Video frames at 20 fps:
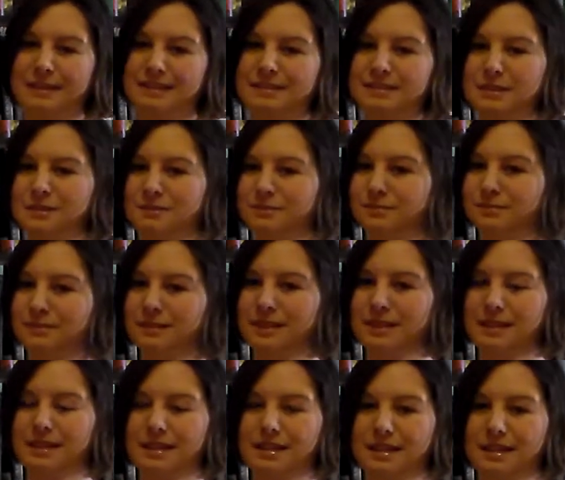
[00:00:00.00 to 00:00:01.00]
So
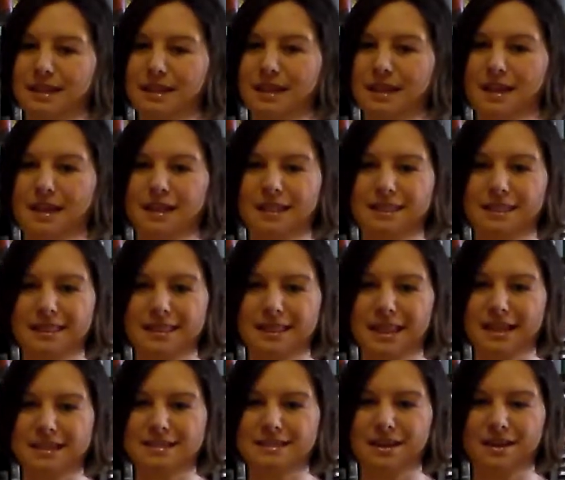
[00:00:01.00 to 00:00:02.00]

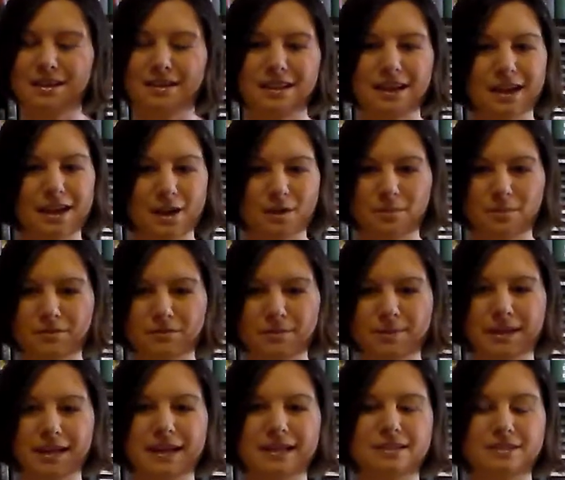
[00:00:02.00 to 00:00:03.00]
that's all. I
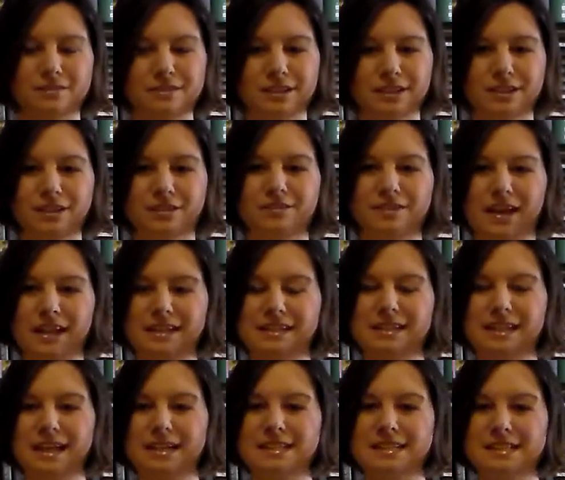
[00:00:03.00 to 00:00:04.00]
everybody has a really good
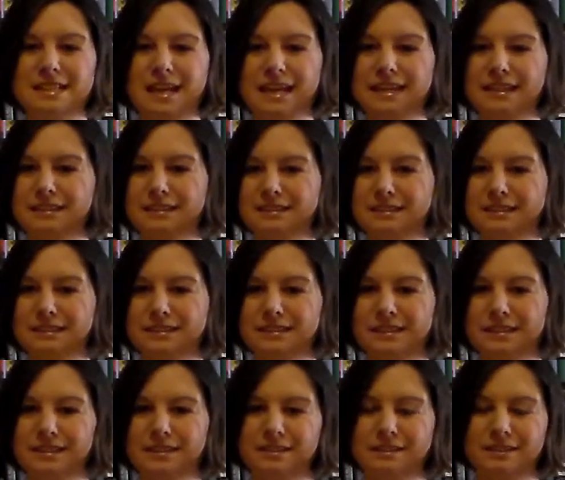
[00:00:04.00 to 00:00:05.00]
Valentine's Day.
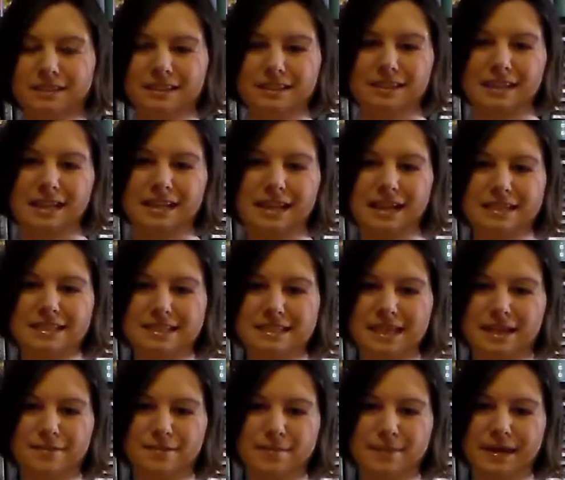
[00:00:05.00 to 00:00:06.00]
And I'll
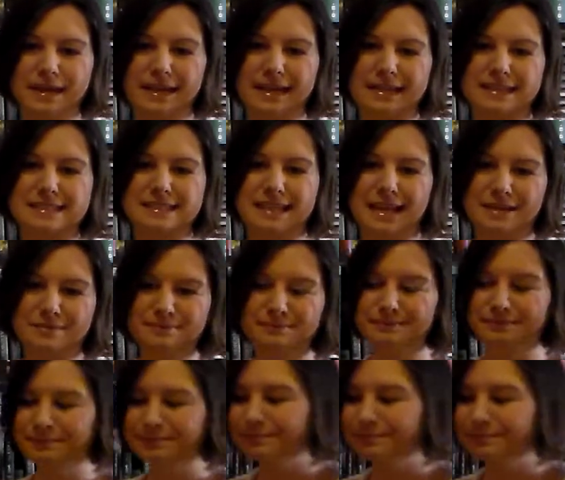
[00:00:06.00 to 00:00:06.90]
see everybody next time.